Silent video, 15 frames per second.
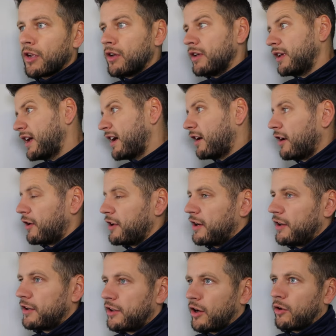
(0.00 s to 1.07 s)
Yeah, I know
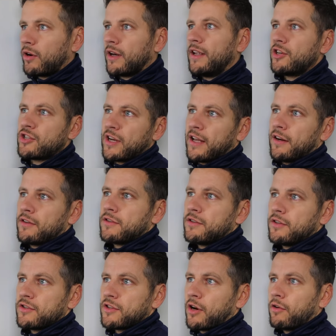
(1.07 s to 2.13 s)
the old cliche,
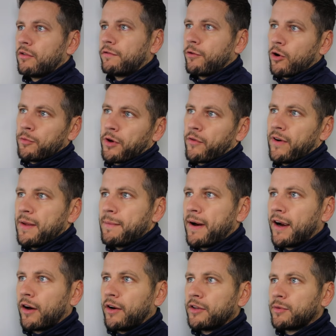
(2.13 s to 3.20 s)
there's no form, not really
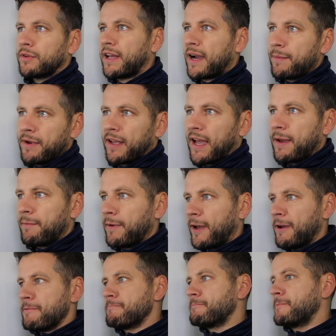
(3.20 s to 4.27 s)
matter going into a derby game.
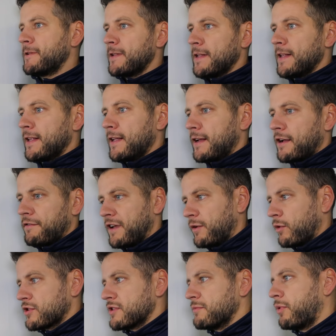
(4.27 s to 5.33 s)
I think
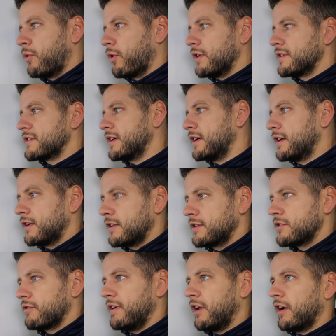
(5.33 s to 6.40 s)
what's important to
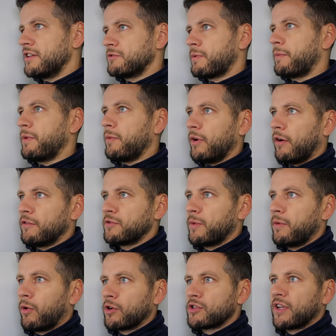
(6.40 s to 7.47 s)
realise is when
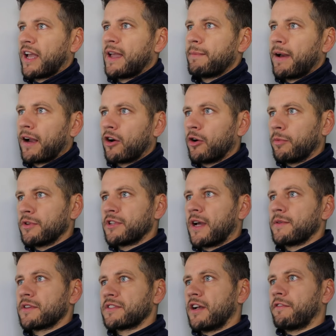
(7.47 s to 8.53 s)
we've watched the game back a couple of
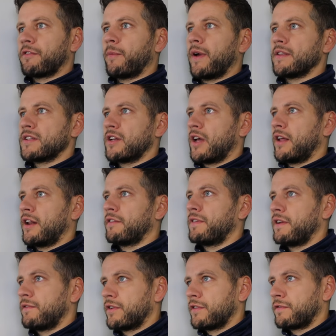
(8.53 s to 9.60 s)
times ourselves on Wednesday night, and I
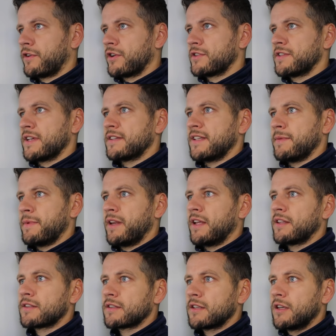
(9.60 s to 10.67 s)
think for the first 60
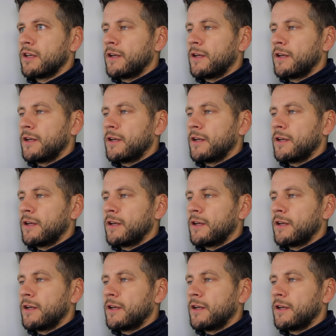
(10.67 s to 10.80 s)
minutes,